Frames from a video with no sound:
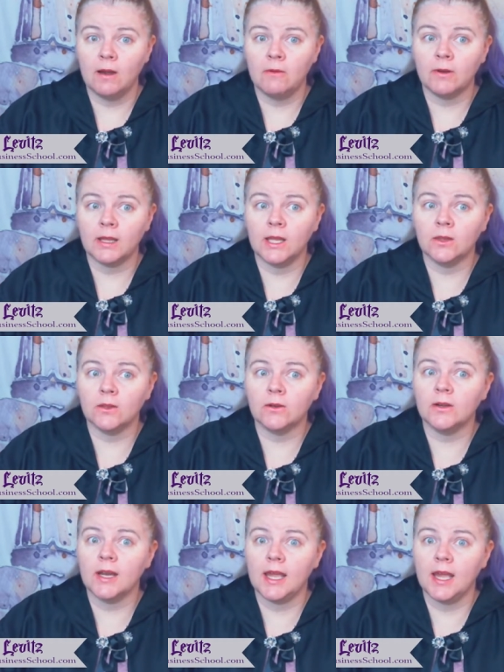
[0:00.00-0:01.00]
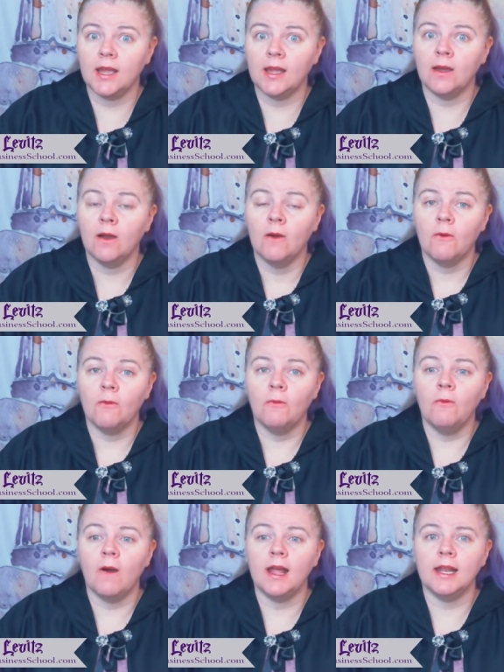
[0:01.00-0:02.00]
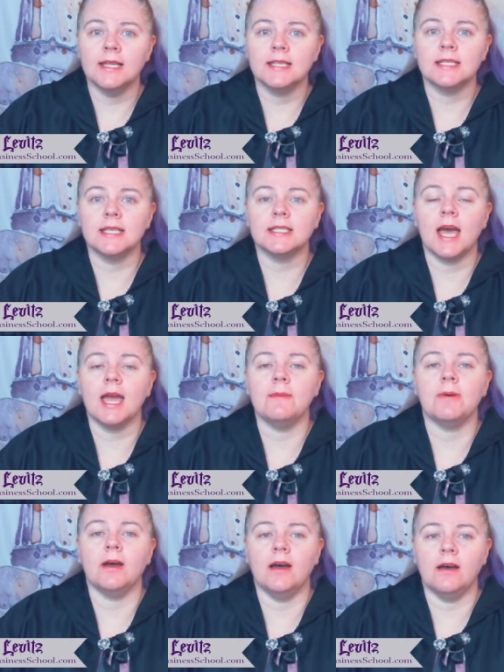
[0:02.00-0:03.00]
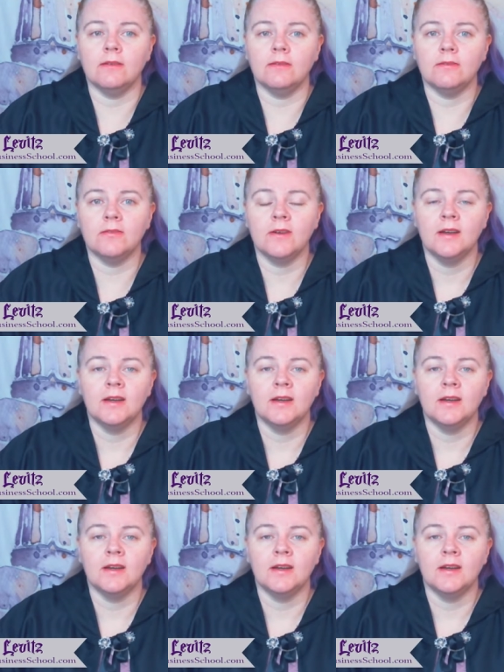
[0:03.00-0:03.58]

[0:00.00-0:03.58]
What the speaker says: really learning what is the type of